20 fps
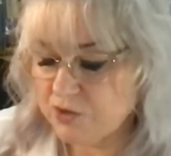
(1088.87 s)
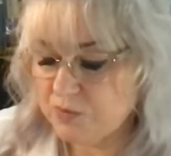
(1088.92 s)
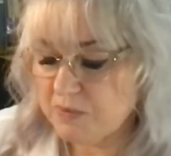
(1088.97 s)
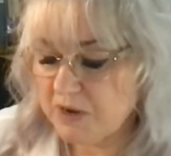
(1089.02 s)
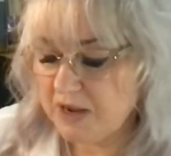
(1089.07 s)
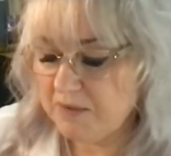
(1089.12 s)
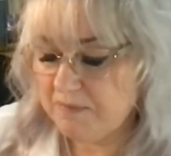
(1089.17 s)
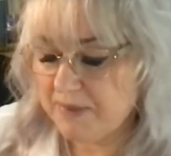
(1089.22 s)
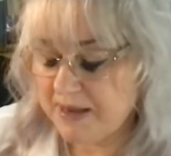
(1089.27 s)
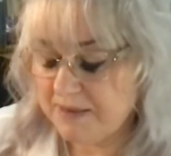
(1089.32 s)

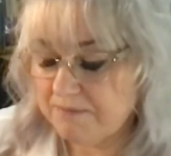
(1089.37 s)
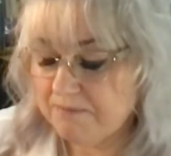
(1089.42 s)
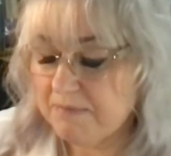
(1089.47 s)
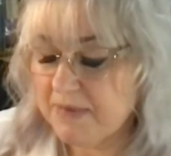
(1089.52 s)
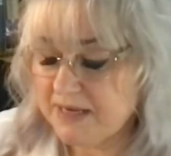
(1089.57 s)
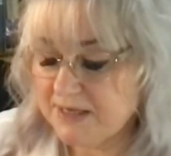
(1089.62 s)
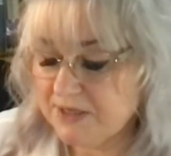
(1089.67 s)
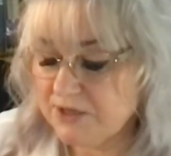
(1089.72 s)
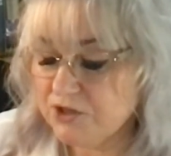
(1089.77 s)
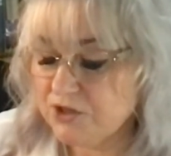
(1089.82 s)
My
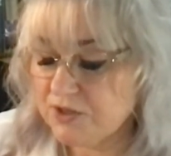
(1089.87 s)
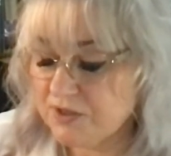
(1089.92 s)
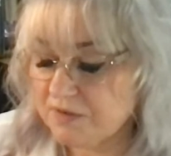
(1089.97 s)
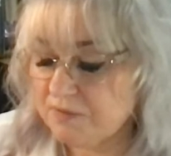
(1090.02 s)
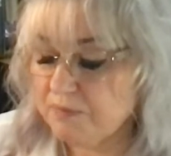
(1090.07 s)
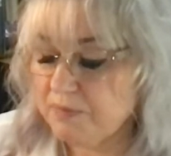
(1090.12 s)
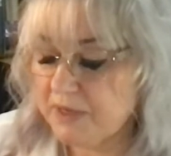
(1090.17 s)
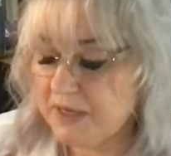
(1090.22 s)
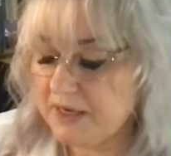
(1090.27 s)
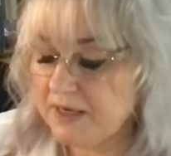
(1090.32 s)
messages
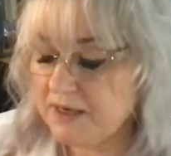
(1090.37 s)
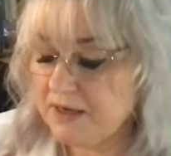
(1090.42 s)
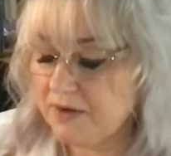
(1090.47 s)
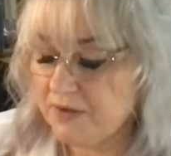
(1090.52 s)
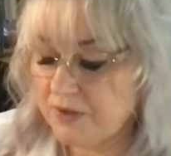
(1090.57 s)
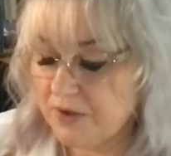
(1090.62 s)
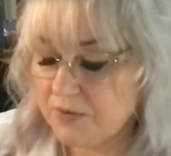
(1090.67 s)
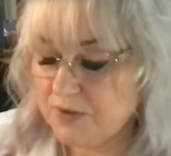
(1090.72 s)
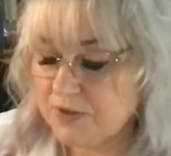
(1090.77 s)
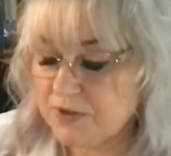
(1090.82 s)
have been
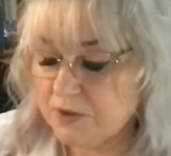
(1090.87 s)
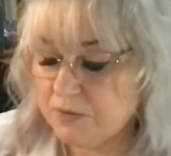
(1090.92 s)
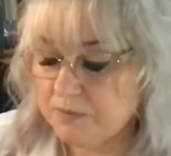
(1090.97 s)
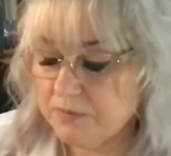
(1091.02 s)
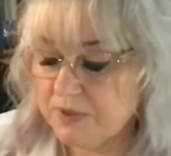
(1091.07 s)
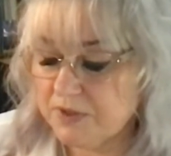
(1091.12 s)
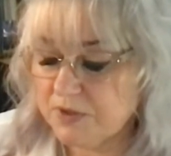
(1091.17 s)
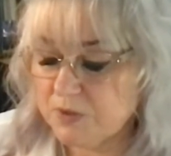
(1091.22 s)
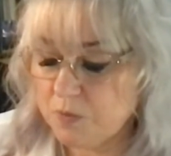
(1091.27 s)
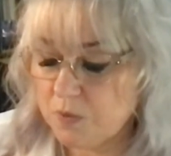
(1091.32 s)
those
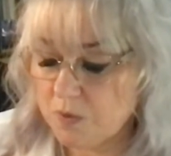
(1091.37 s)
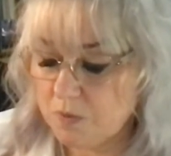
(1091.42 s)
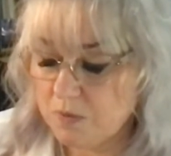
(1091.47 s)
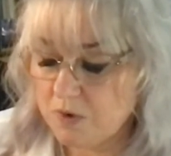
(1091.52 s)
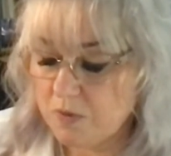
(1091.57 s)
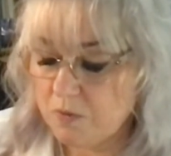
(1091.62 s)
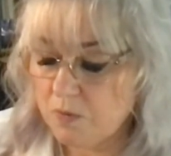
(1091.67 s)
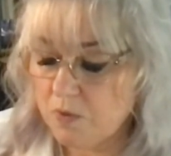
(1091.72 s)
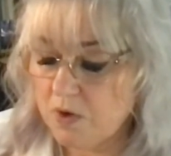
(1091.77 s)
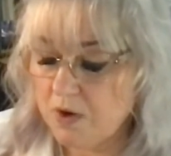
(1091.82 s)
numbers,
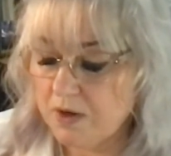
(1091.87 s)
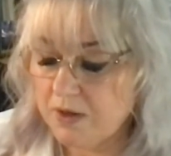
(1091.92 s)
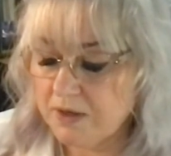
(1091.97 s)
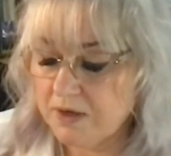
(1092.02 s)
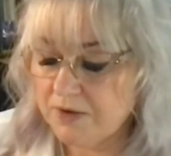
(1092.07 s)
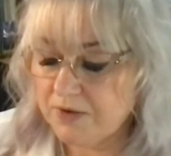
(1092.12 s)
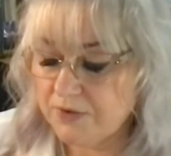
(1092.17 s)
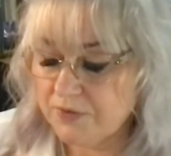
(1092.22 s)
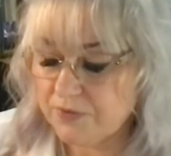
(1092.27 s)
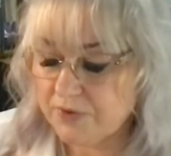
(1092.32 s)
111,
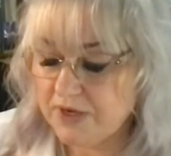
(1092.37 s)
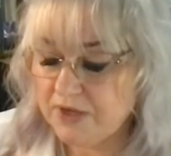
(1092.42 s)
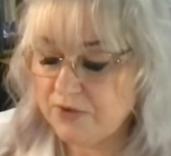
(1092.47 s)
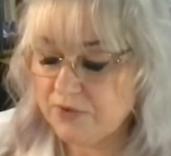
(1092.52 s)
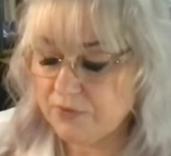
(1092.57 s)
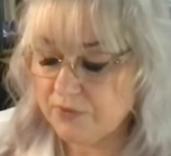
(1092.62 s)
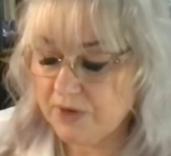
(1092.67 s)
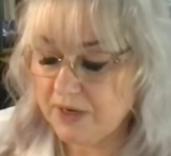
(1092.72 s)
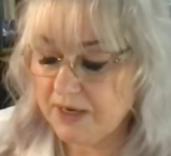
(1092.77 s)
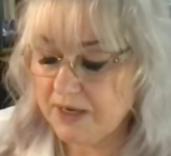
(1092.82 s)

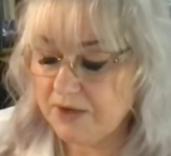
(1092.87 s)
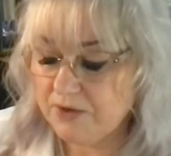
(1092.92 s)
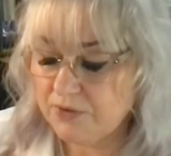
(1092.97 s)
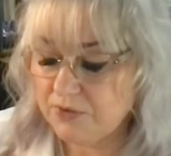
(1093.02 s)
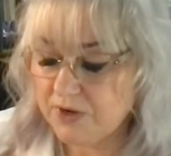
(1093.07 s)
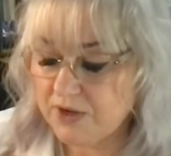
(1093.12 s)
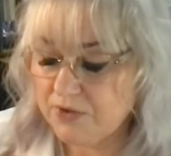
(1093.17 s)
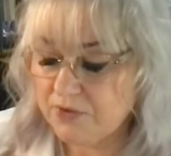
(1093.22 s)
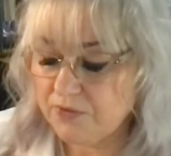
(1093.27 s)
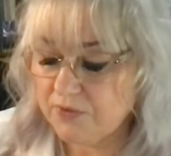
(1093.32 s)

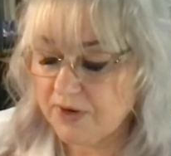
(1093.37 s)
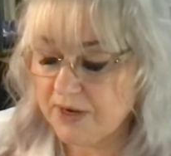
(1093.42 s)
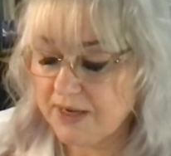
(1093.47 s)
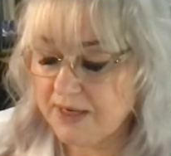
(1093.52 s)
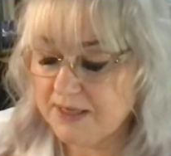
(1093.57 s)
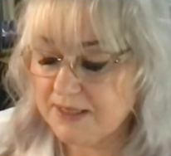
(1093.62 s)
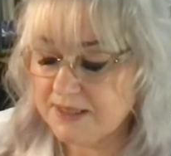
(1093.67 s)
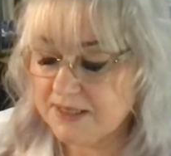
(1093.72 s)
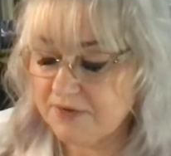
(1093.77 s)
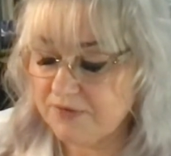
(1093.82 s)

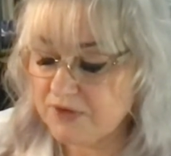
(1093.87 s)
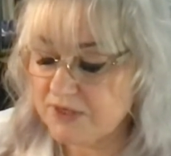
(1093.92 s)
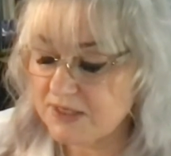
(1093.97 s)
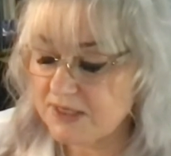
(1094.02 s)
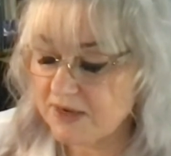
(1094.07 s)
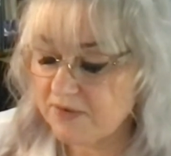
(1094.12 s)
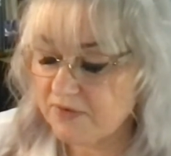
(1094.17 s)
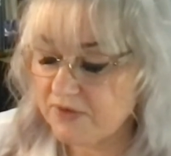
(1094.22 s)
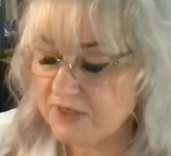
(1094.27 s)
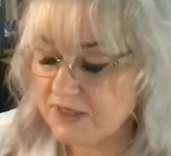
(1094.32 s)
3333,
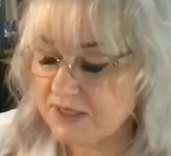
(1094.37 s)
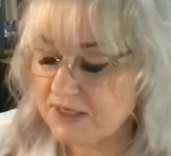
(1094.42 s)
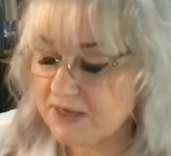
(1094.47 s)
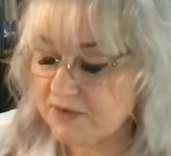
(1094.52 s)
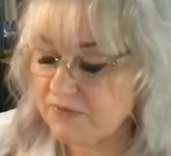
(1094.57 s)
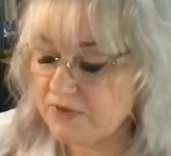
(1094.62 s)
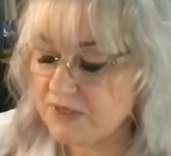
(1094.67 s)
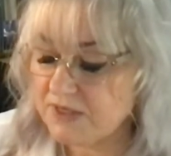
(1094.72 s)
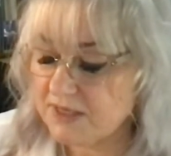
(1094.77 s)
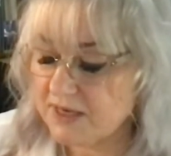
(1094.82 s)

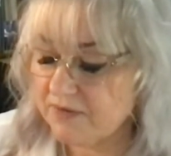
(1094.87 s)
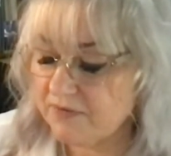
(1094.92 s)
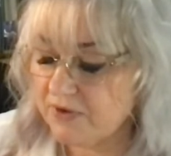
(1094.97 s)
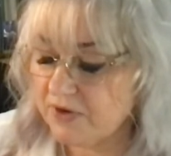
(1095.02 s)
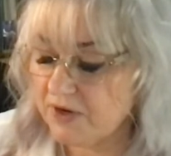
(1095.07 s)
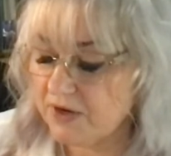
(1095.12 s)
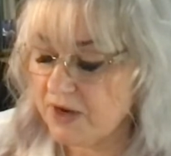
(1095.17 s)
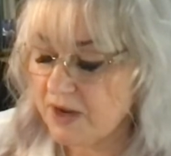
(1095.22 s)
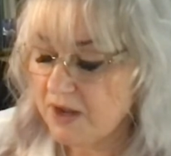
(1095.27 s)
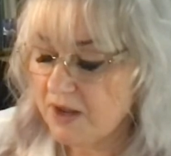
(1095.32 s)

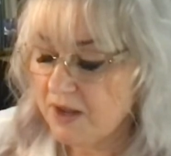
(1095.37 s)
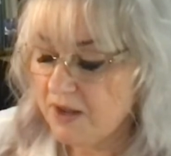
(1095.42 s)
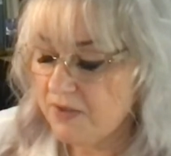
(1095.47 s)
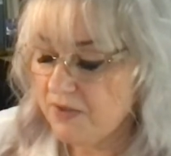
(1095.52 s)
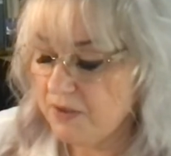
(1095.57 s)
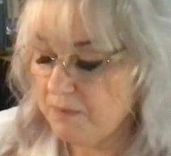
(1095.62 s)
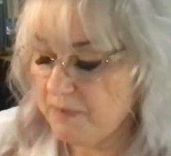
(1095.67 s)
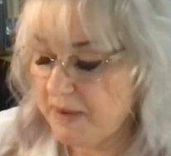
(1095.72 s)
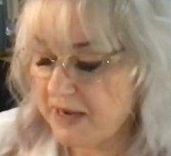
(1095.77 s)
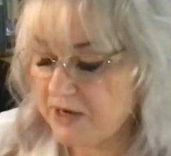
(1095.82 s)
7777,
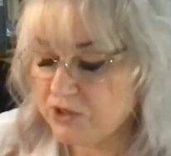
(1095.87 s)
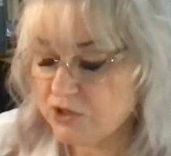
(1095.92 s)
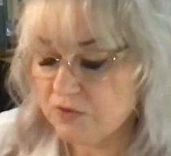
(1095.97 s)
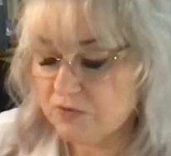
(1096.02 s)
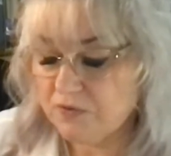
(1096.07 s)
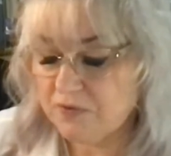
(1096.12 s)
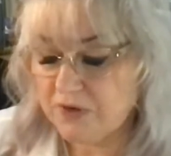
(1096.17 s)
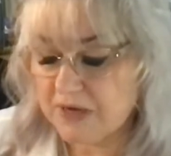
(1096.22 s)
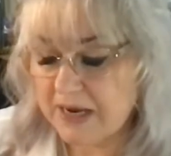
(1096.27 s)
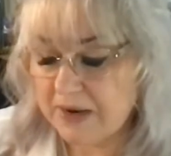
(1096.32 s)
the passion
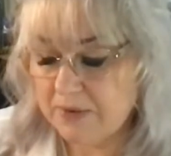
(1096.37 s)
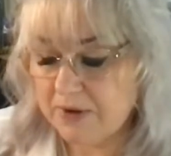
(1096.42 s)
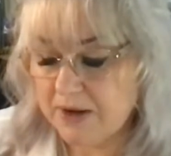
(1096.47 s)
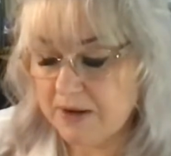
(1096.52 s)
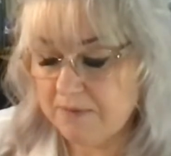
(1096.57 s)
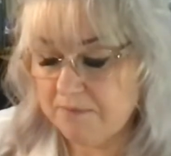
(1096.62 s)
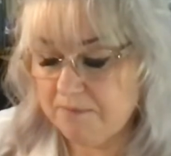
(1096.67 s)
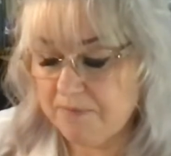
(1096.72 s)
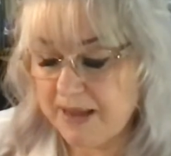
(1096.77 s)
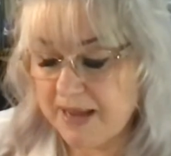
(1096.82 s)
flower
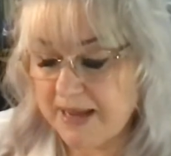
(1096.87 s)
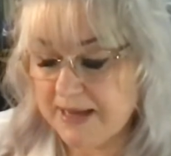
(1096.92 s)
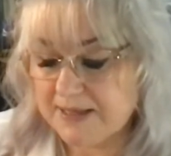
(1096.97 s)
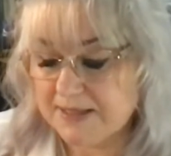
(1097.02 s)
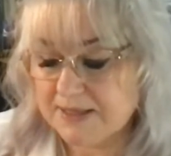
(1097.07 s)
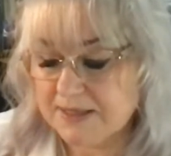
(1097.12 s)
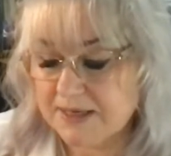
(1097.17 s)
and bats.